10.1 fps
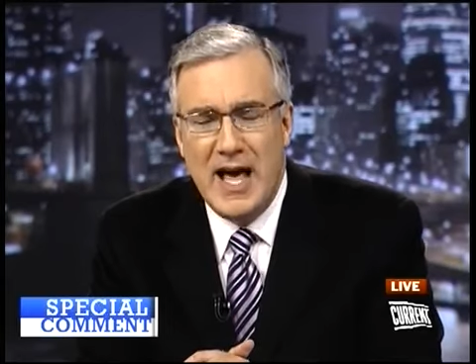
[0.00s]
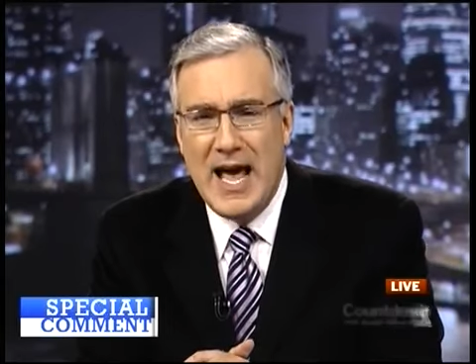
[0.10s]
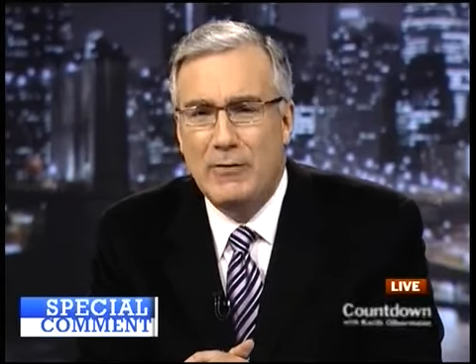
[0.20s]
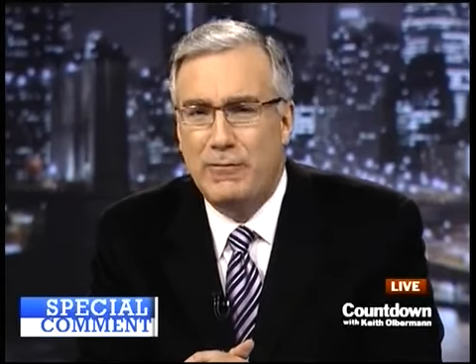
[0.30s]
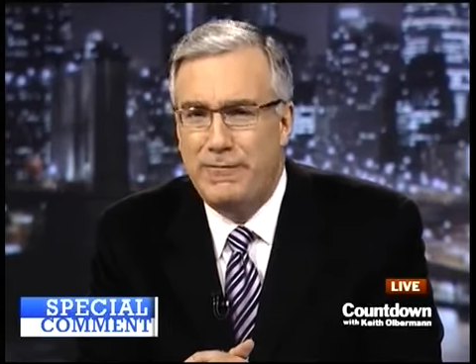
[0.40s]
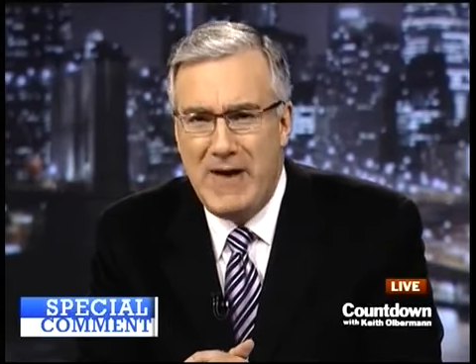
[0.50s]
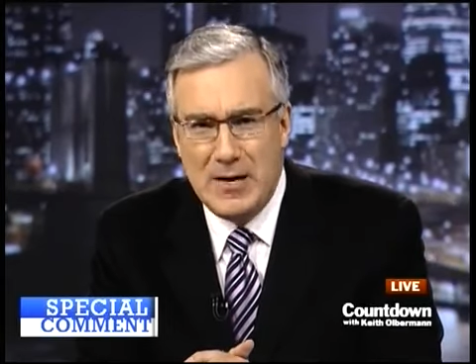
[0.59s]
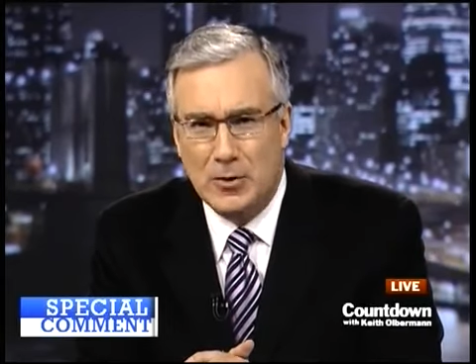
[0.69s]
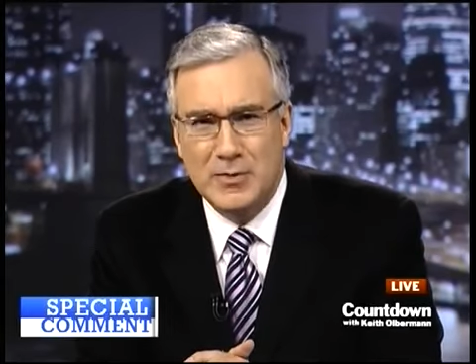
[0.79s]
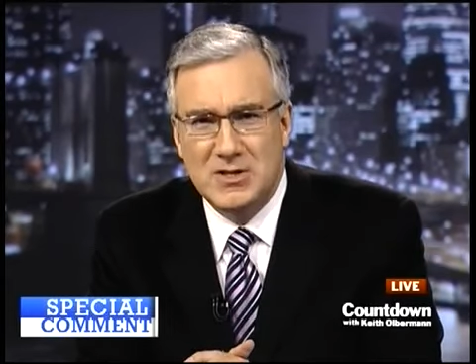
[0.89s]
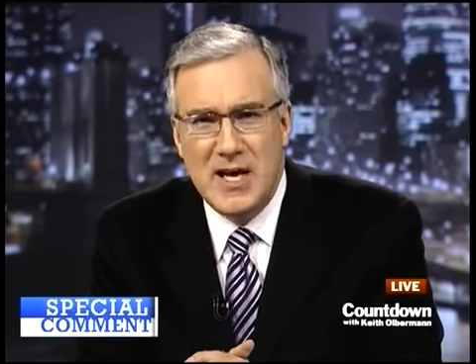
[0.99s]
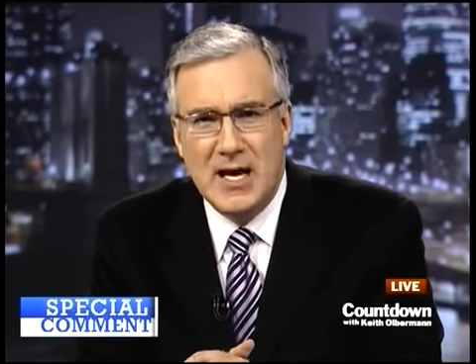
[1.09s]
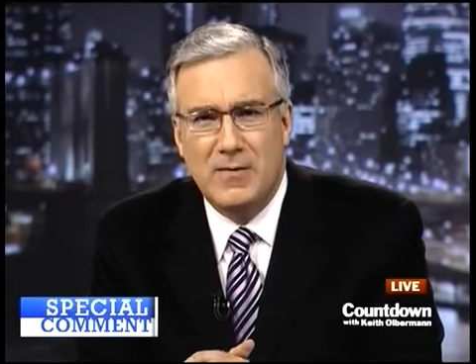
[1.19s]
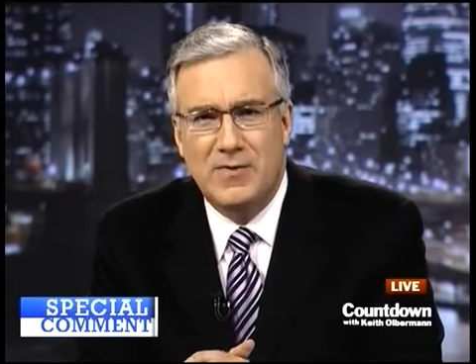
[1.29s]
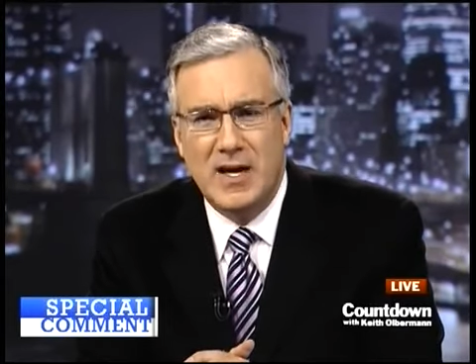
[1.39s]
and fatal
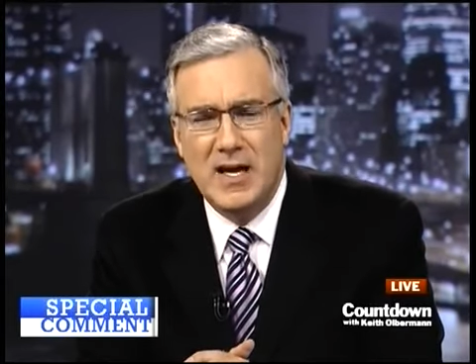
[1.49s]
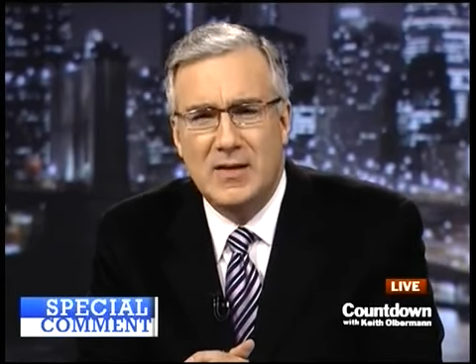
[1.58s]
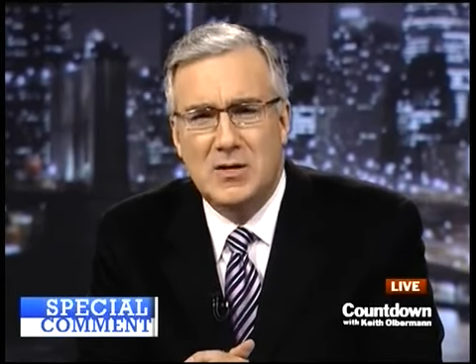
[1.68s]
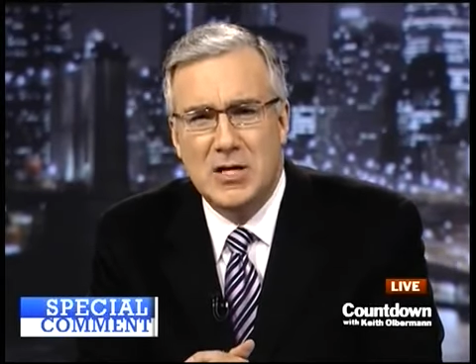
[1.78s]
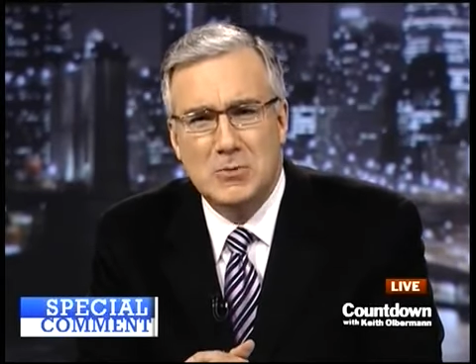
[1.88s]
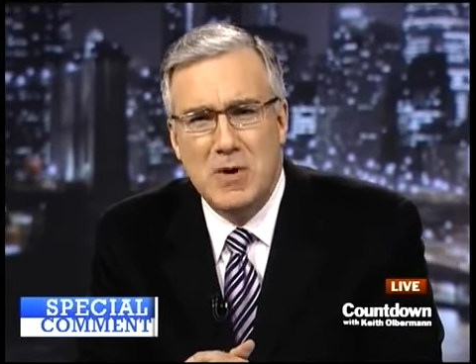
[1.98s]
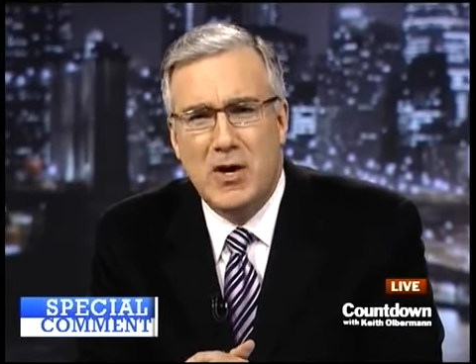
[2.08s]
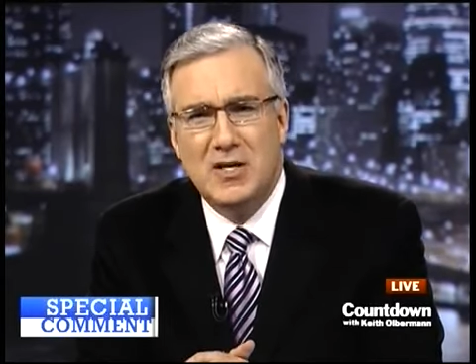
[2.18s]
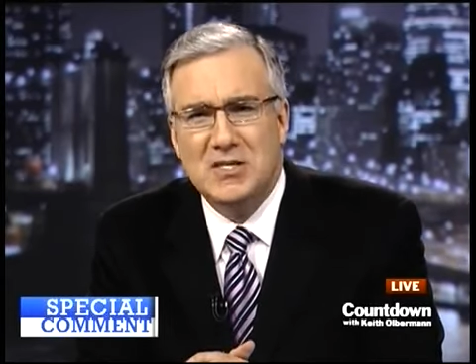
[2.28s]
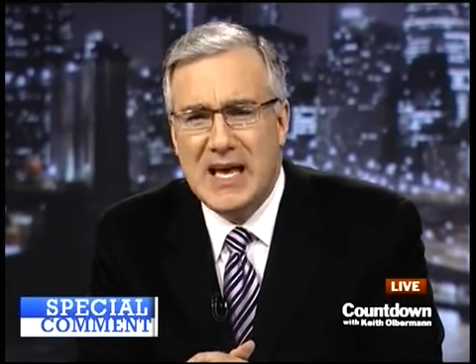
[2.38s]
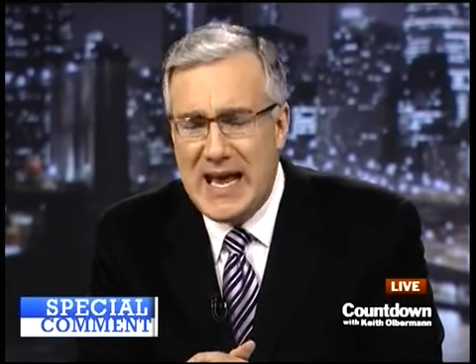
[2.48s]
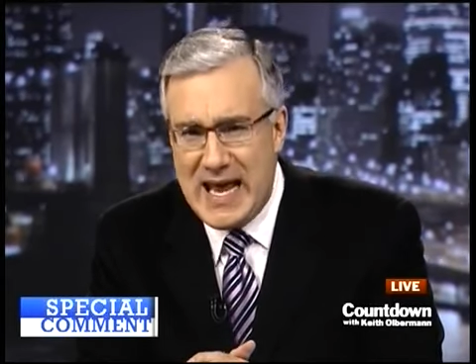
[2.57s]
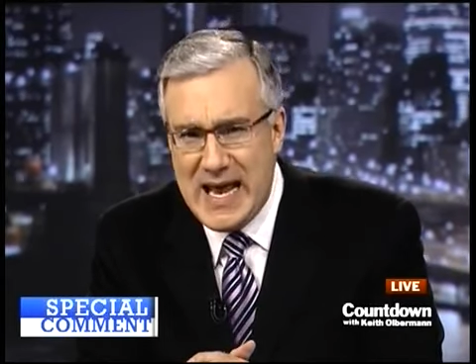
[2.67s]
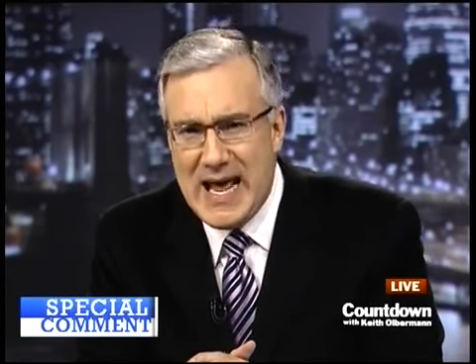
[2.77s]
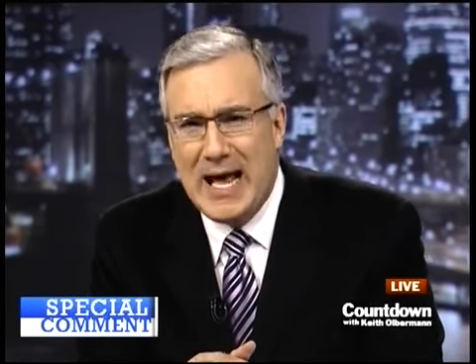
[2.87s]
mistake of thinking that just because
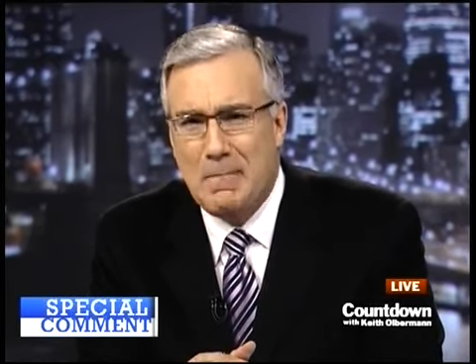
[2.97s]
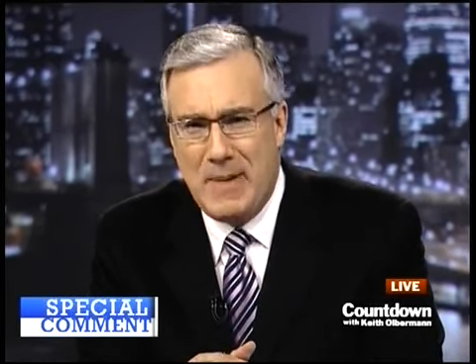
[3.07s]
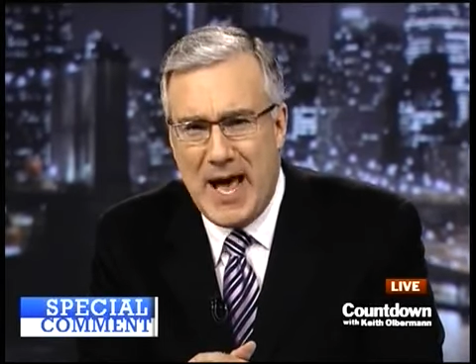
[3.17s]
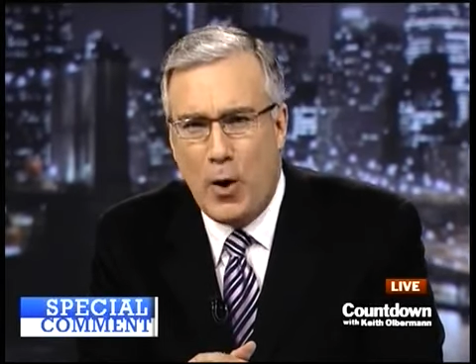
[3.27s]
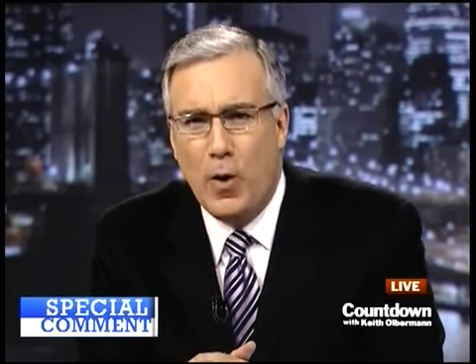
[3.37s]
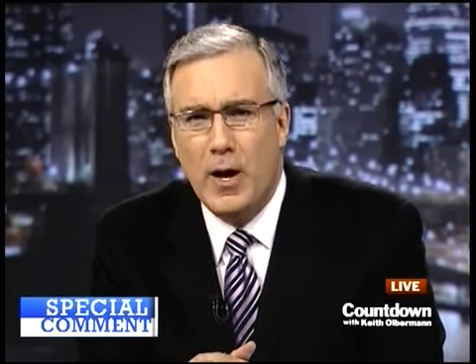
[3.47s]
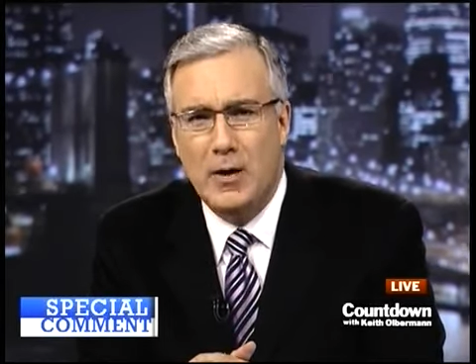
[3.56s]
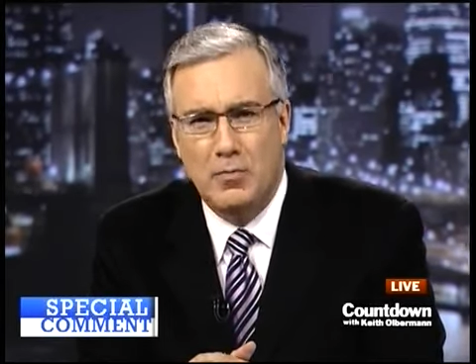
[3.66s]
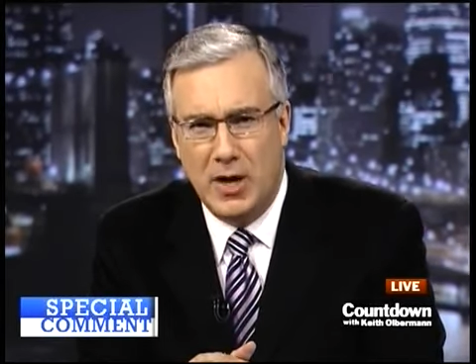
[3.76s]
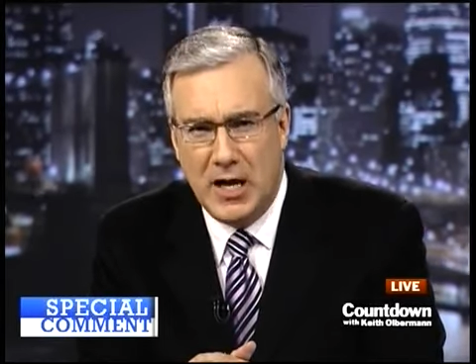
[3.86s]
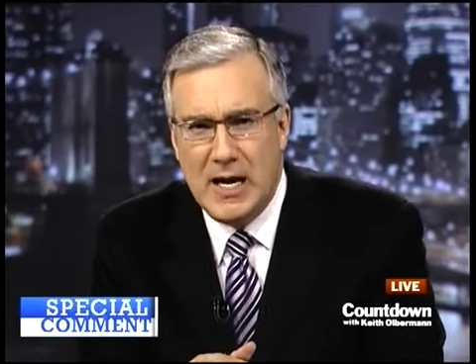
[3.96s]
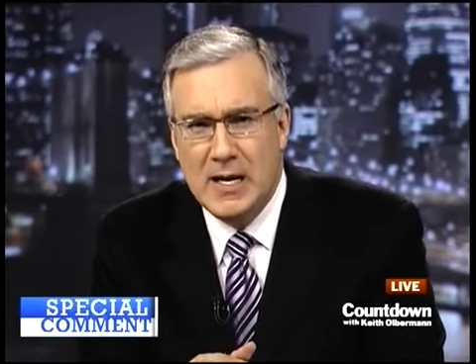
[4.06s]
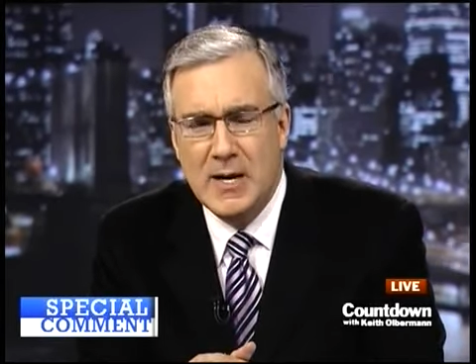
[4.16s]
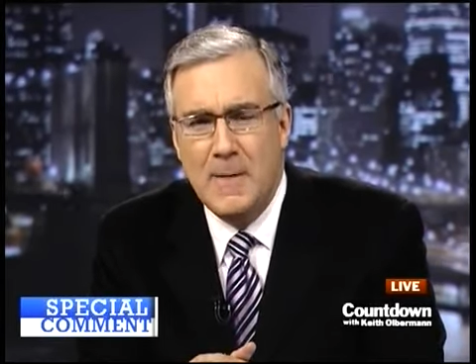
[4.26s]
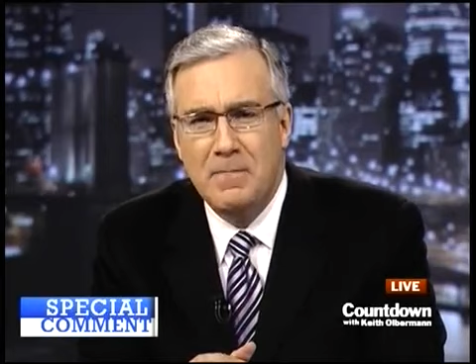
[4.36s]
he had power and money,